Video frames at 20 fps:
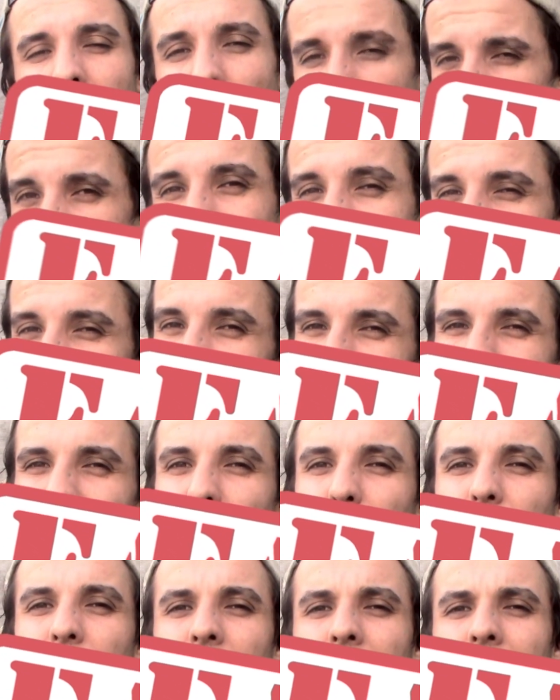I'm going to give an
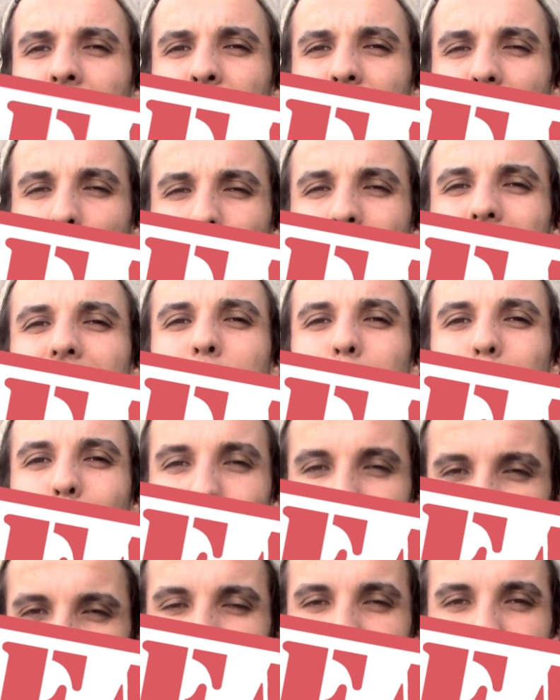F. I'm going to give them the
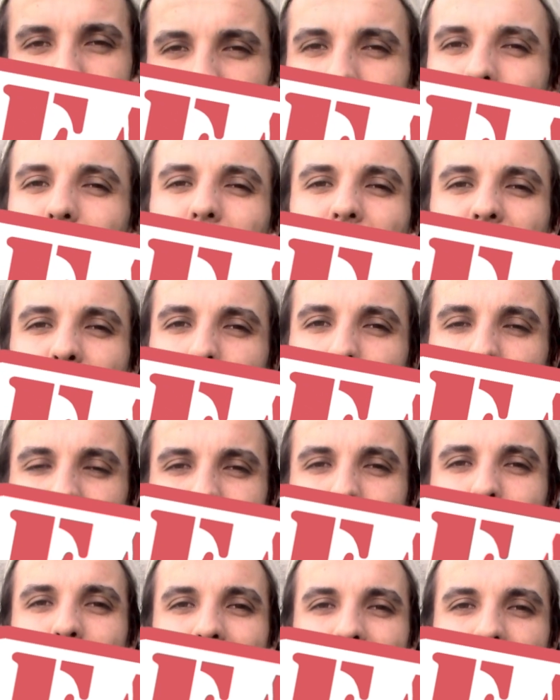lowest mark you can
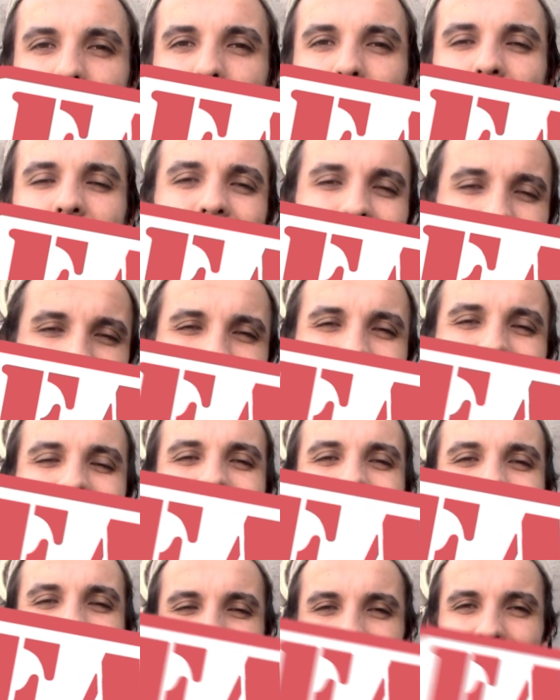possibly give. This
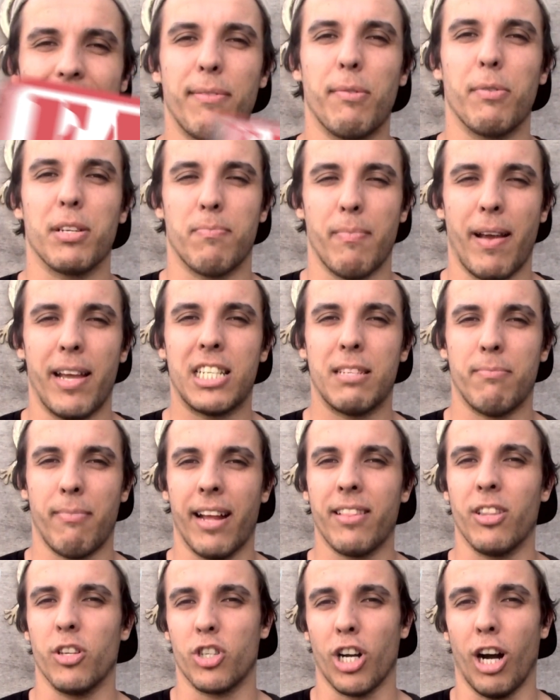is a team that was meant to
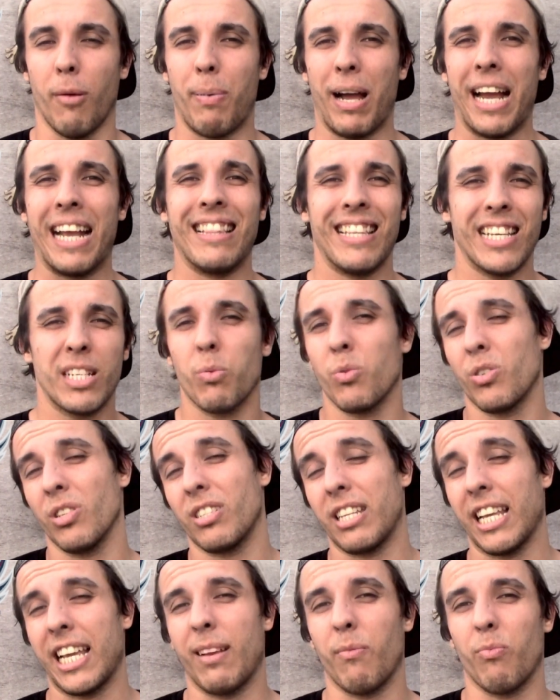make the top 8. This was a
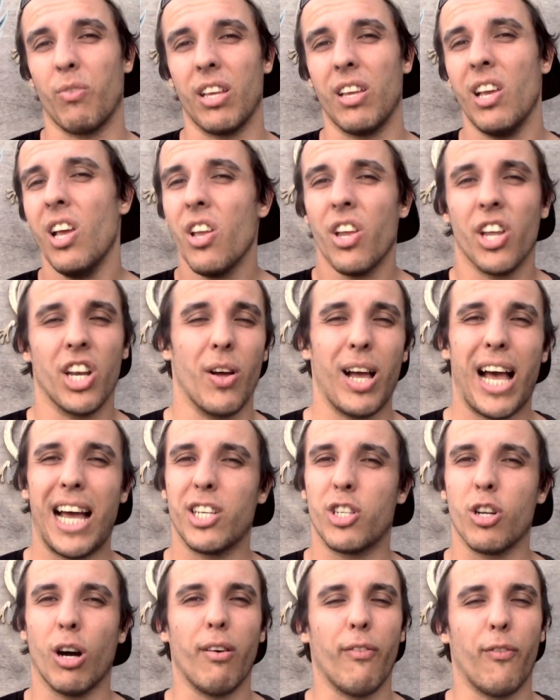team that, you know,
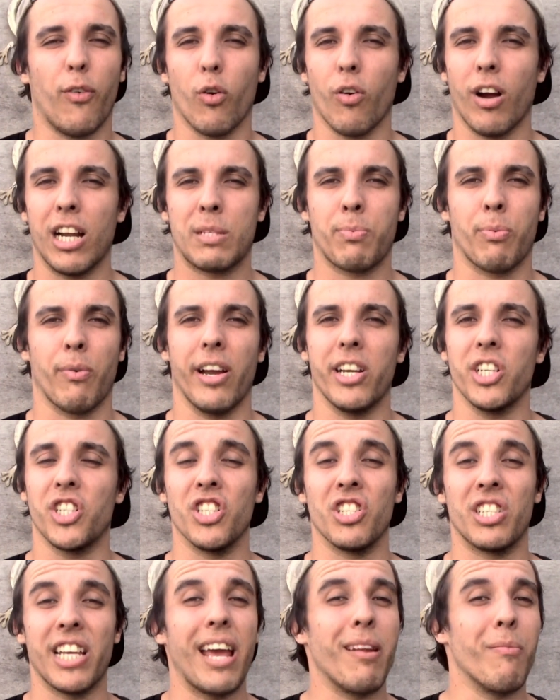had top 4
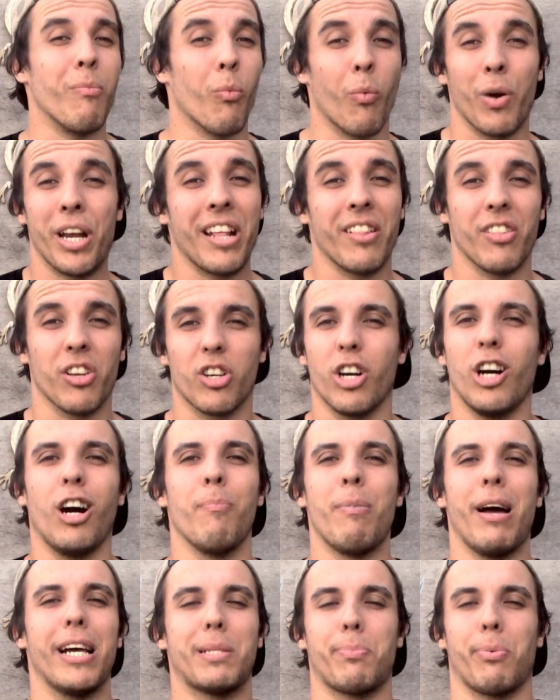aspirations and winning the
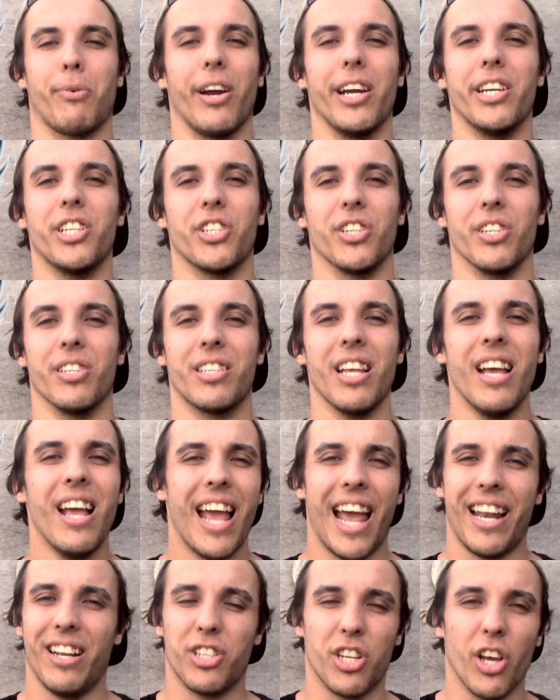comp aspirations.
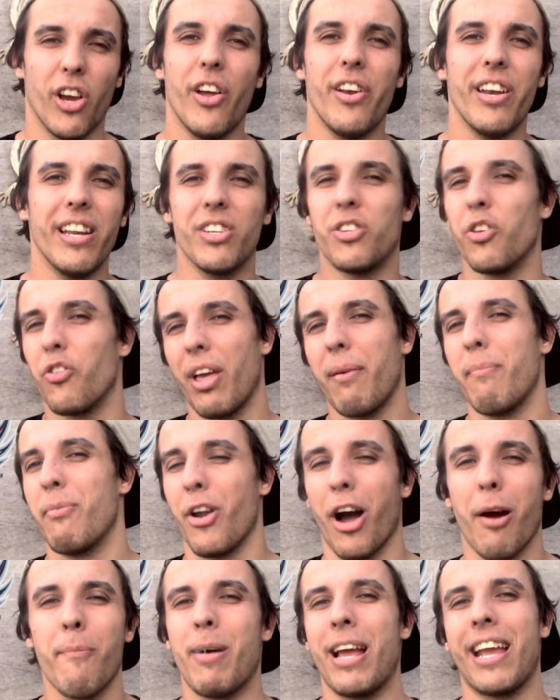And it turned into them
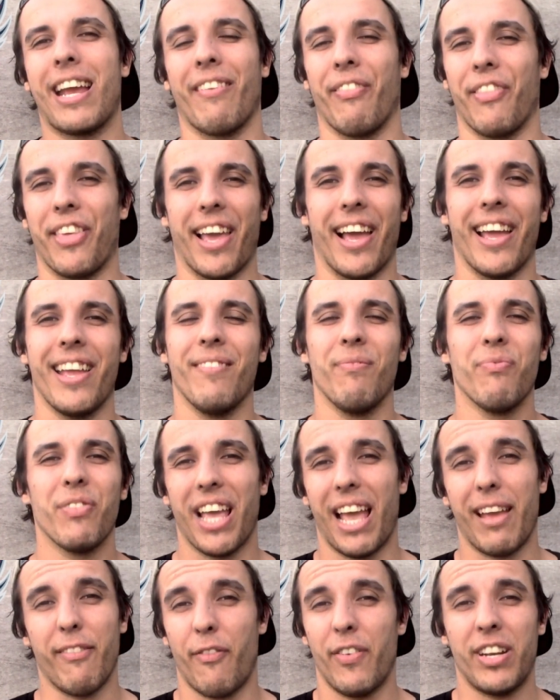not making the 8
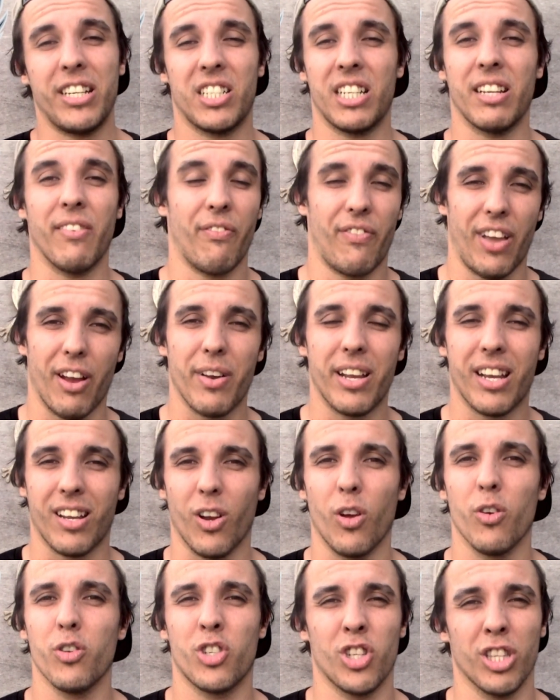and finishing very
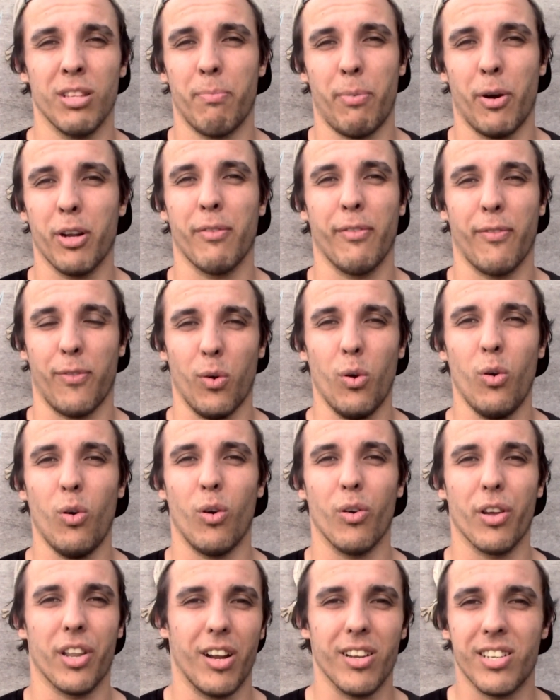close to the bottom
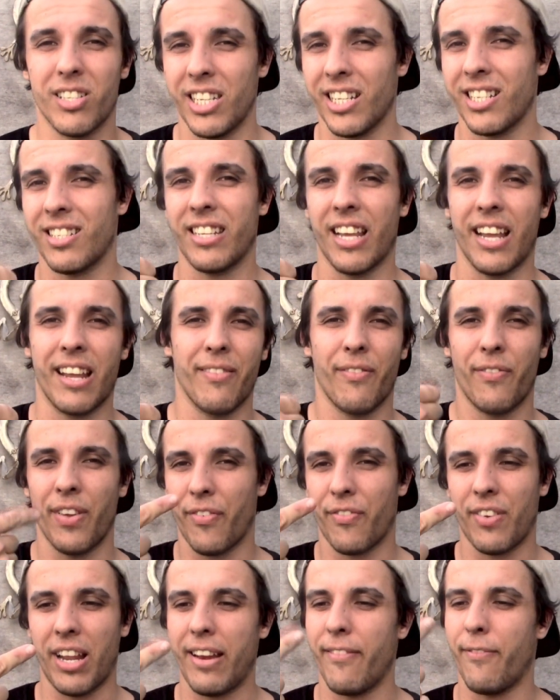4. You know, 16,
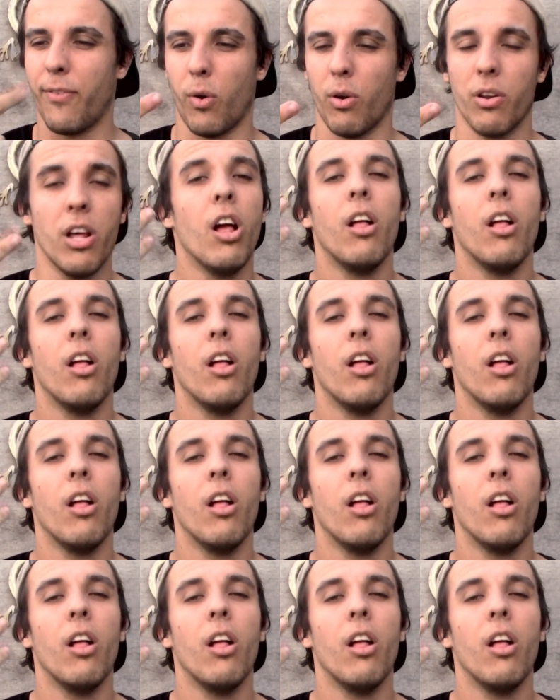15, 4.